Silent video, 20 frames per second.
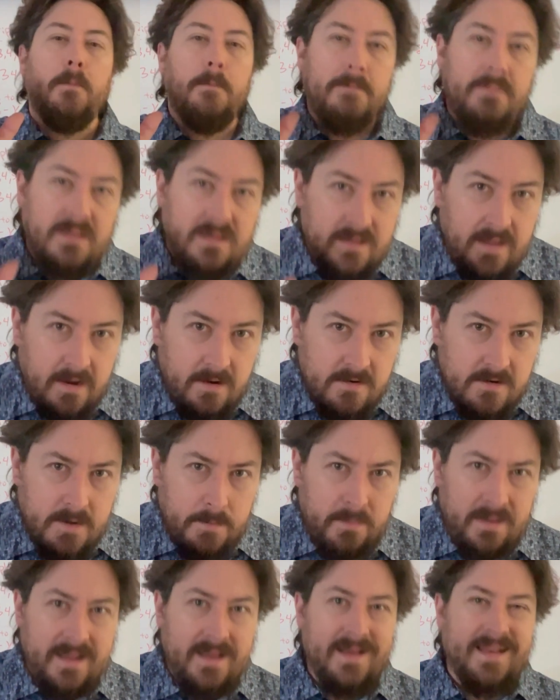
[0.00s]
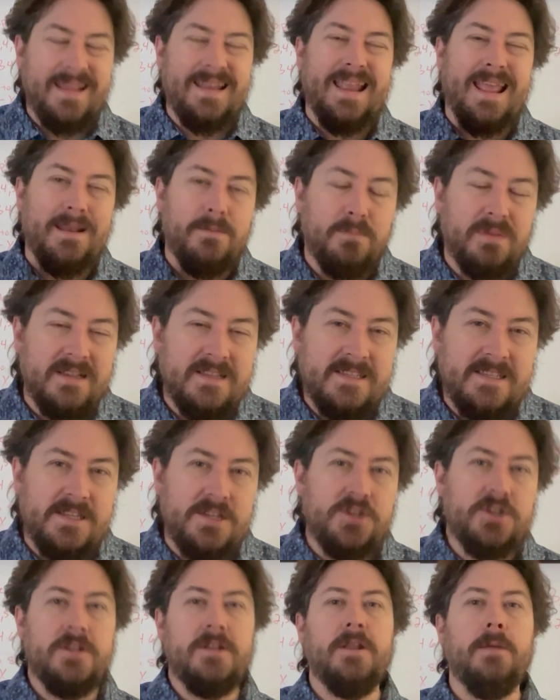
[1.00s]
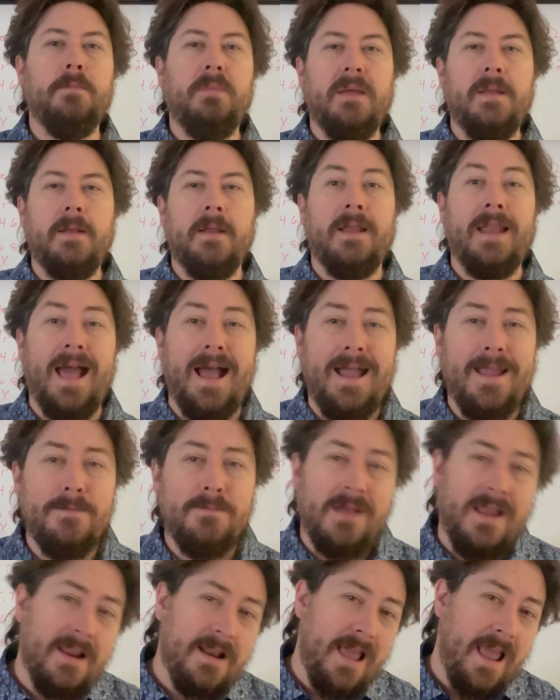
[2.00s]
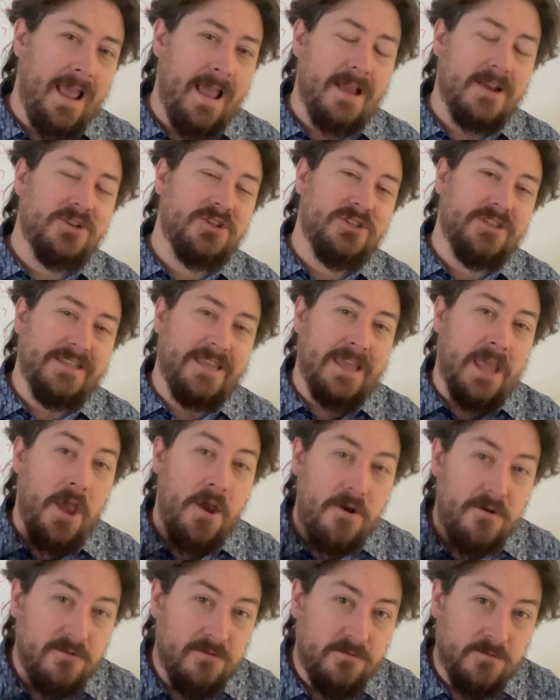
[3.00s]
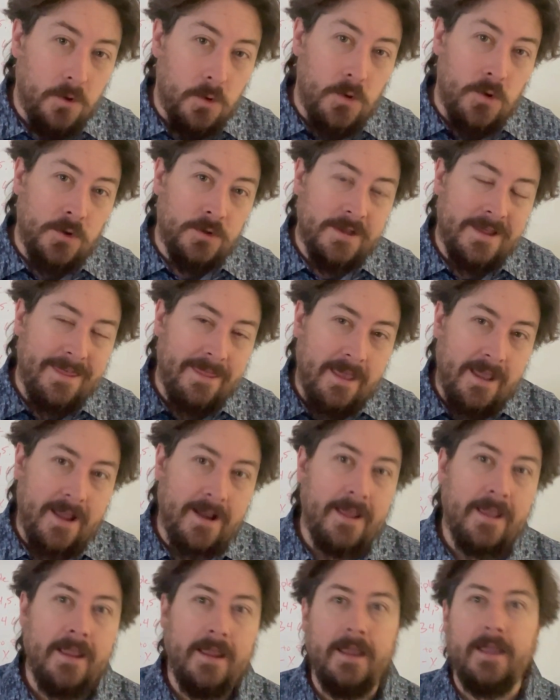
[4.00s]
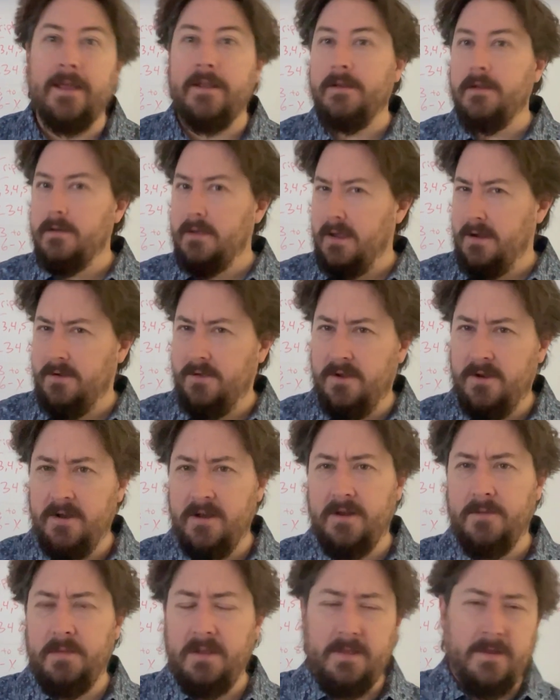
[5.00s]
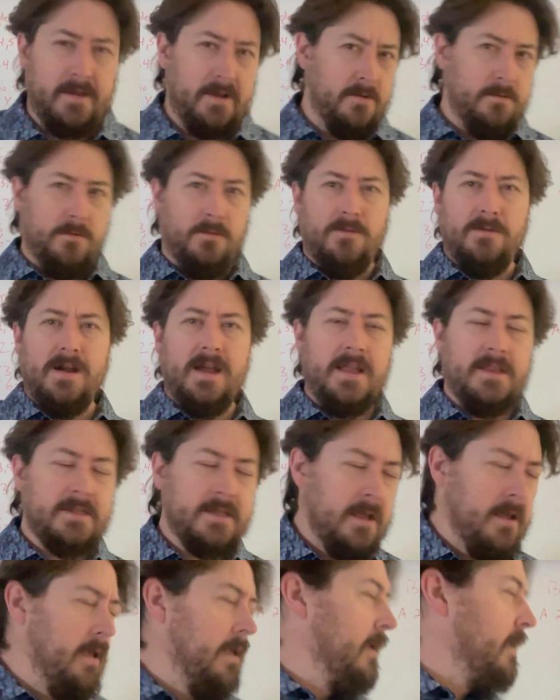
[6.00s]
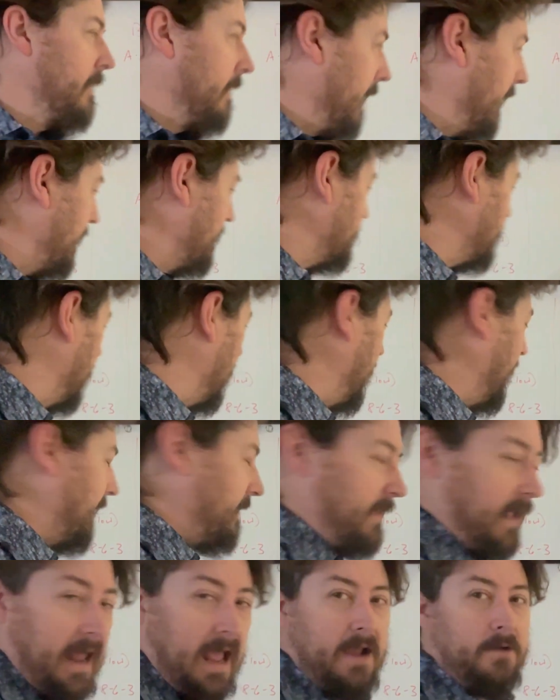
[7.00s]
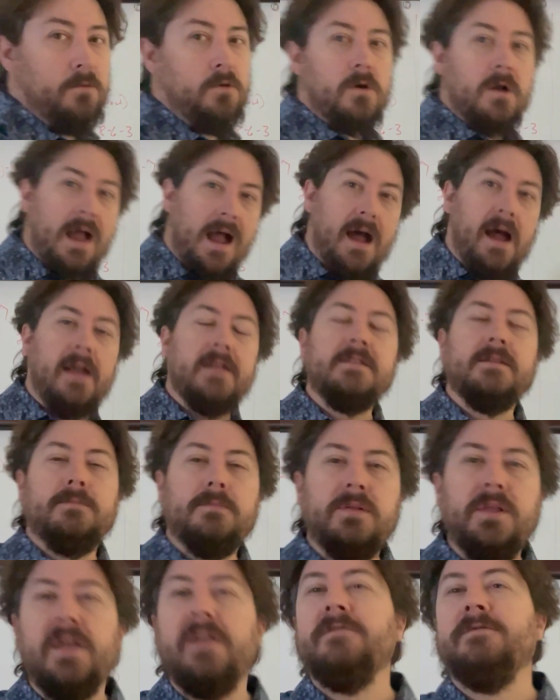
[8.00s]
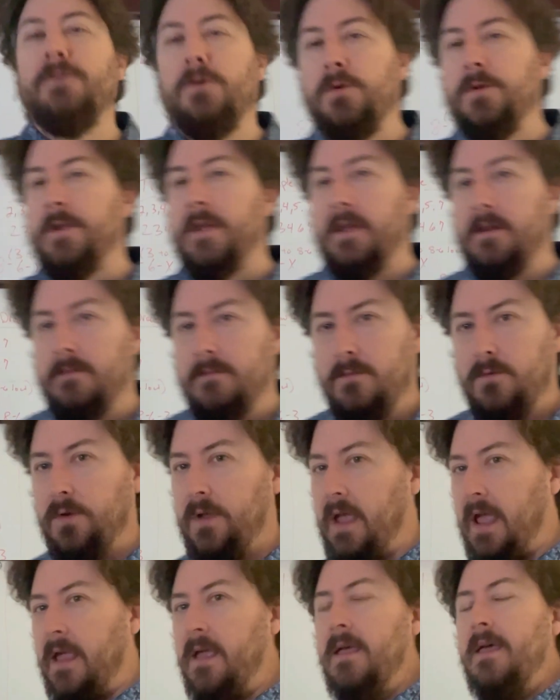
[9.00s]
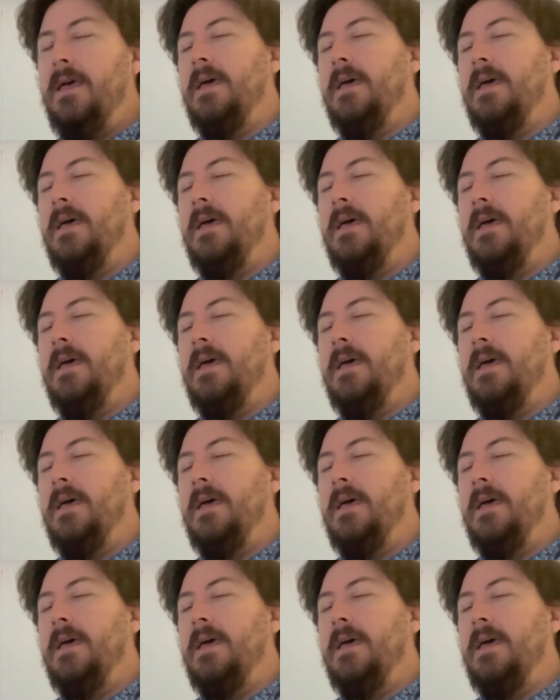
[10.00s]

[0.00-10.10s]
player dependent and position dependent, I might actually fold that hand. I know you're gonna be like, what? That is a hand that I will contemplate folding, okay?